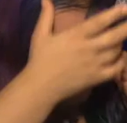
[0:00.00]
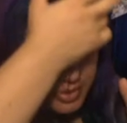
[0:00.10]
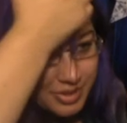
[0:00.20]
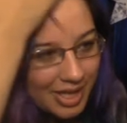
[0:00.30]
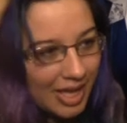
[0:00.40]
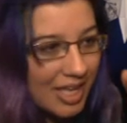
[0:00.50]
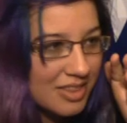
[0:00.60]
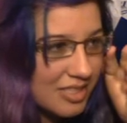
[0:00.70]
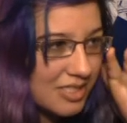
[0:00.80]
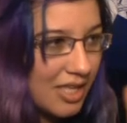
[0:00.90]
don't
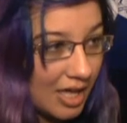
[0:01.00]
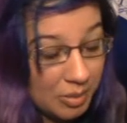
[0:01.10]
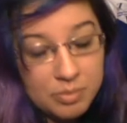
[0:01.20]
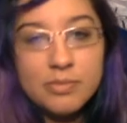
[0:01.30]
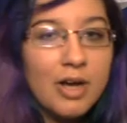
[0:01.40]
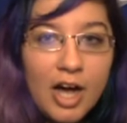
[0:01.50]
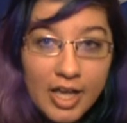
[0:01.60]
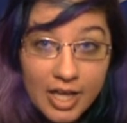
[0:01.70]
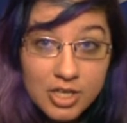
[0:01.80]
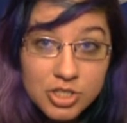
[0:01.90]
hate this game.
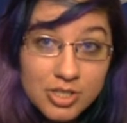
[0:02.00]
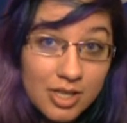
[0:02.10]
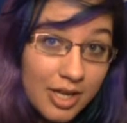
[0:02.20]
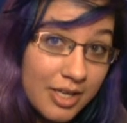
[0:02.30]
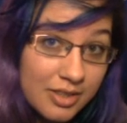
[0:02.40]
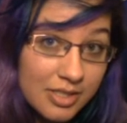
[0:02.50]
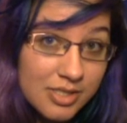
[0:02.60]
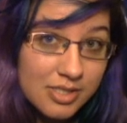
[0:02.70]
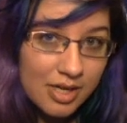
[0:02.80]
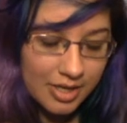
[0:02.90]
I actually like
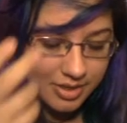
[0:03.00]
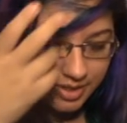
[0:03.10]
this. I